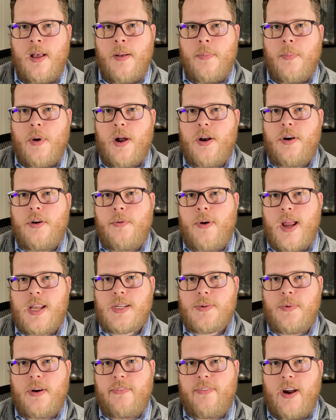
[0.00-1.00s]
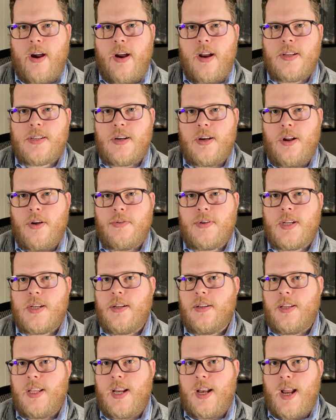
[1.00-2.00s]
Modern ransomware variants are known to
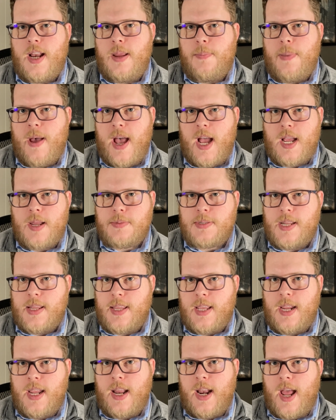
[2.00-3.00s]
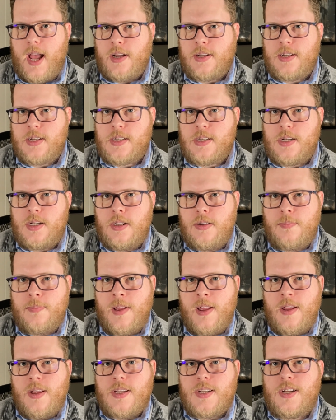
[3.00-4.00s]
delete any backups that they get access to,
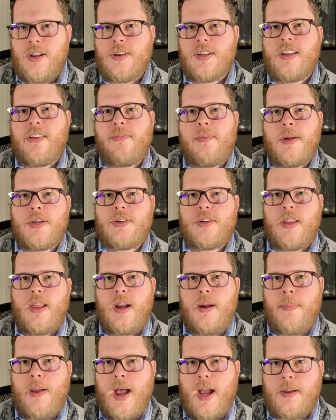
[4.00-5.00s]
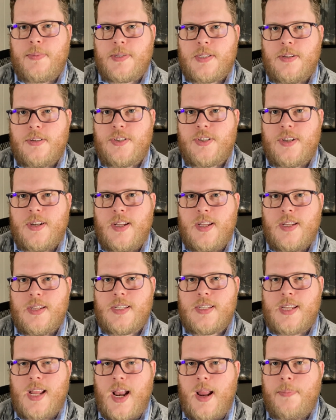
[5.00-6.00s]
so you also have to make sure that your backup solution
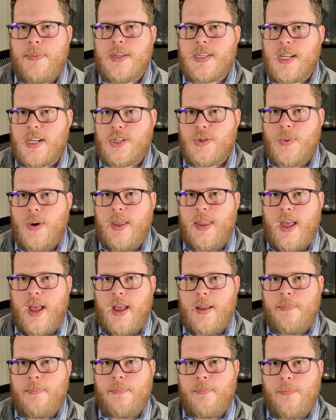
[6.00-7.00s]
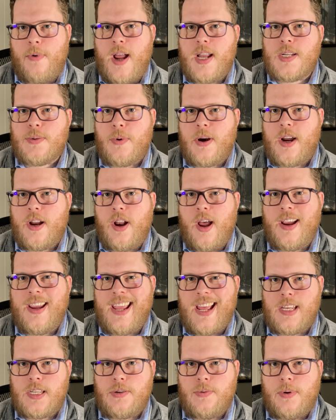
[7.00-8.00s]
is set up in such a way that ransomware cannot
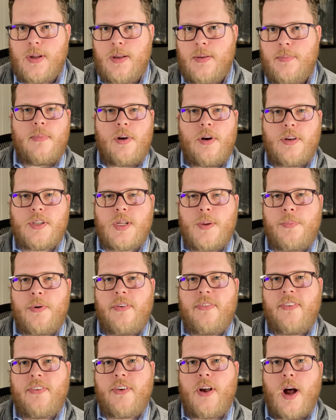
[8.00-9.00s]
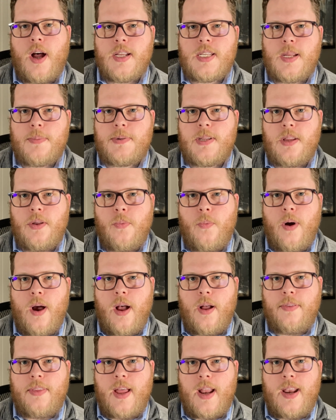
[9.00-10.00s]
get to it. There are also proof of concepts in the
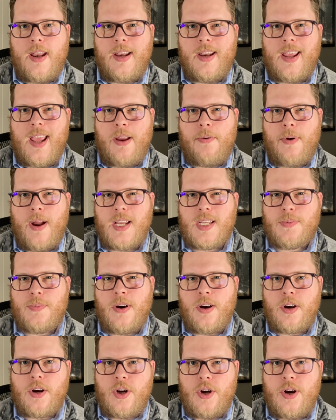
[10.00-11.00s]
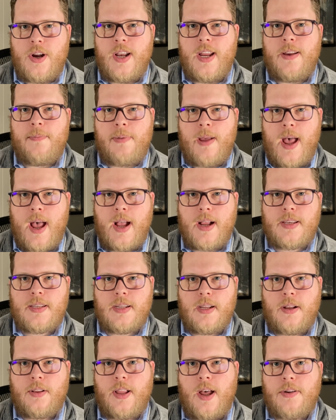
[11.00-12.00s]
wild that indicate ransomware could impact
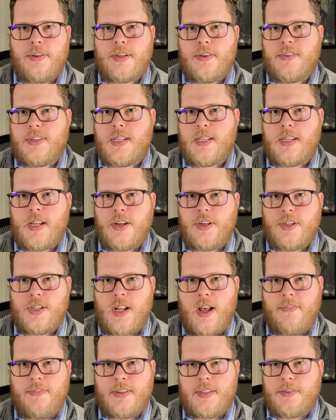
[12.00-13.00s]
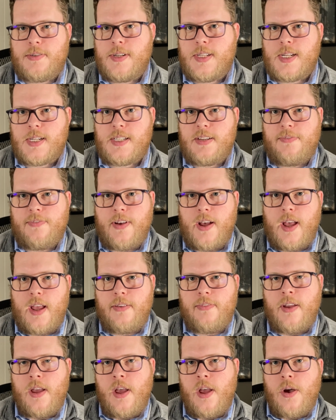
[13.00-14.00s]
cloud services such as Office
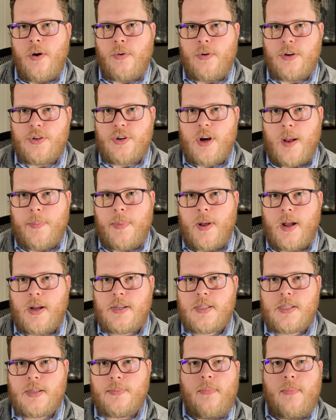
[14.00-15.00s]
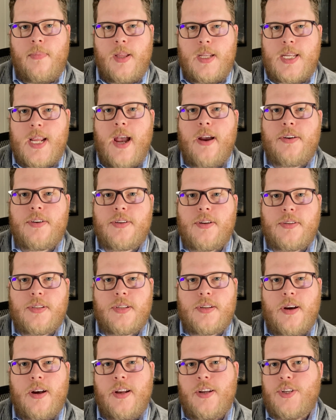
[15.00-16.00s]
365 or Dropbox. Attackers are also
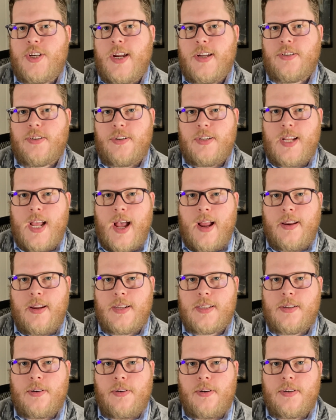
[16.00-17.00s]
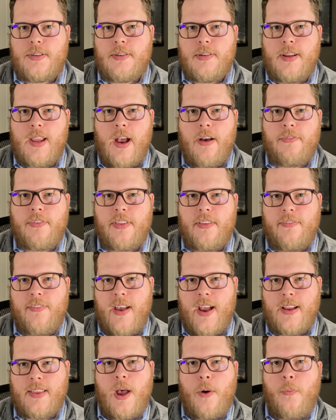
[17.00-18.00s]
starting to change their tactics in order to account for the
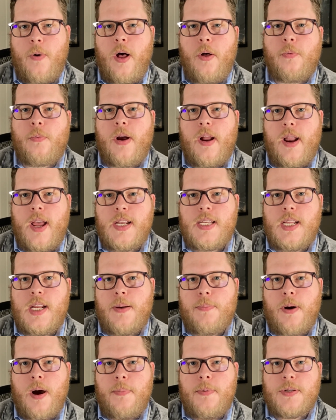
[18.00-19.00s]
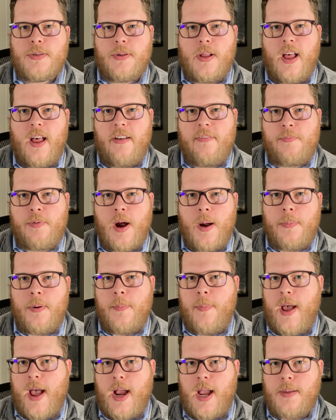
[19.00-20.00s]
fact that well-run IT departments will have proper
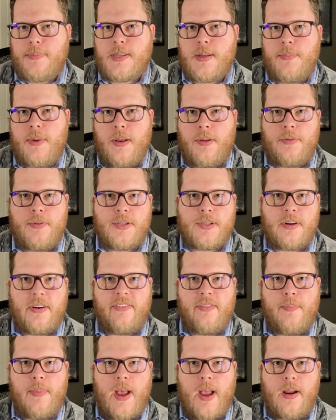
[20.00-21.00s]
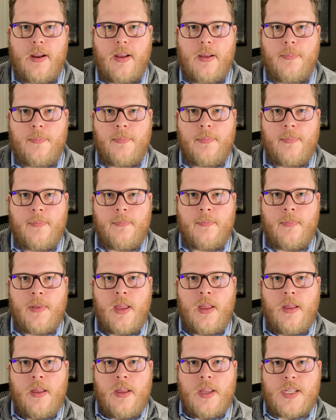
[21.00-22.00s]
backups and be able to restore from backup.
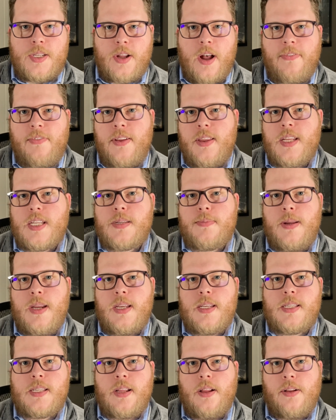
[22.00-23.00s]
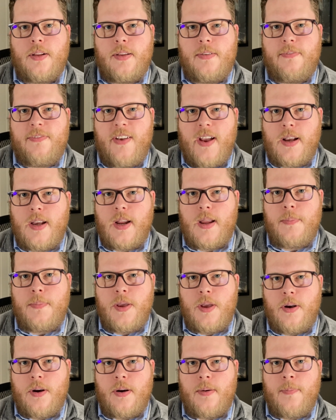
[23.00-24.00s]
So often this means they'll infect a
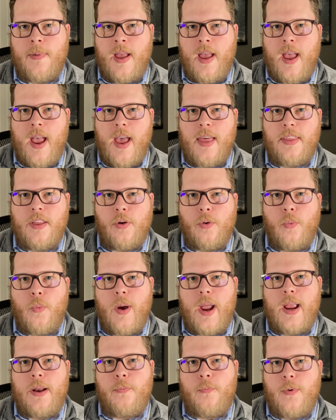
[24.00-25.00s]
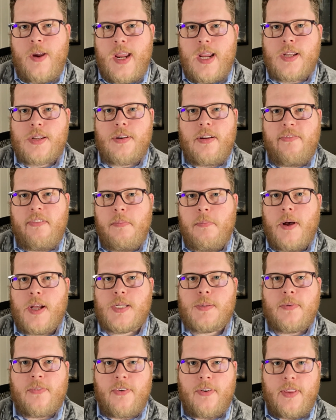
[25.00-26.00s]
computer and they'll wait weeks or even
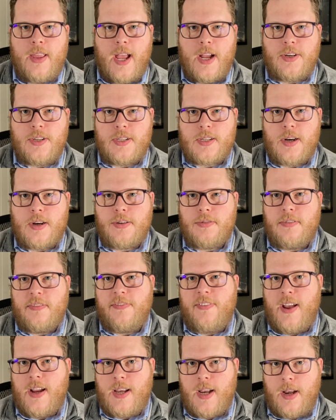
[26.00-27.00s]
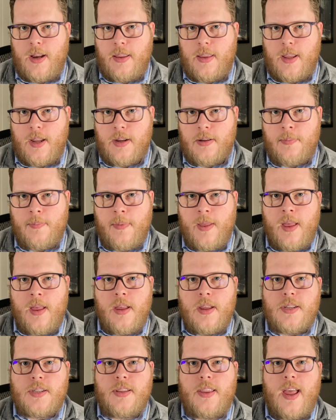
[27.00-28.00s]
months before they actually start to infect anything,
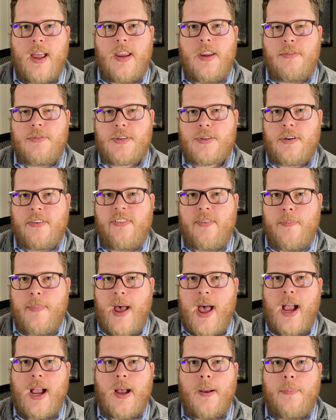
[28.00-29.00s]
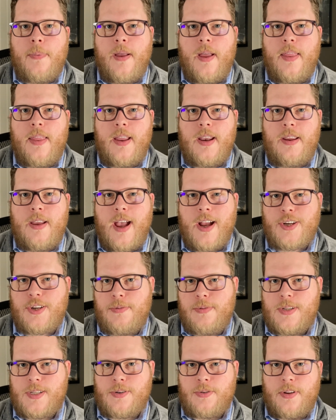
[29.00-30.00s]
so that you restore from backup and then you
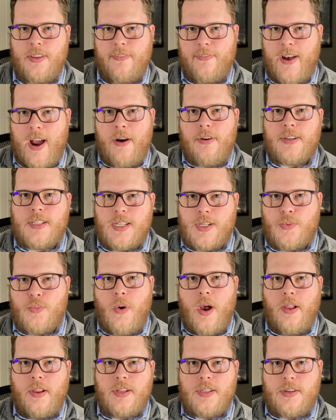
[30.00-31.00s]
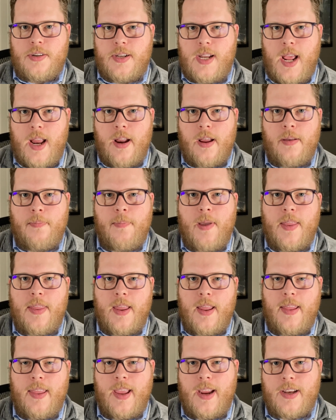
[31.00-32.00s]
actually restore the virus as well as your data, and
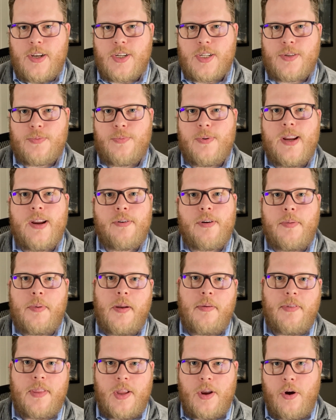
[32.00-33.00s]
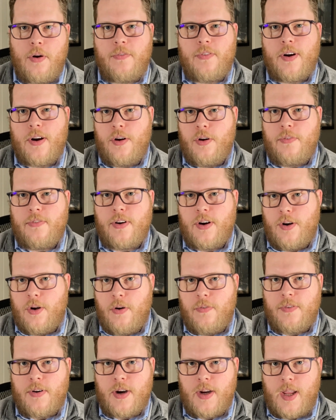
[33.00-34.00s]
then they can just re-encrypt everything over and over and
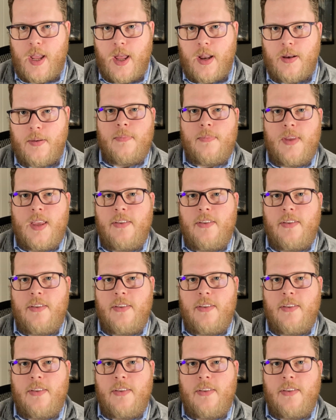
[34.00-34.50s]
over again.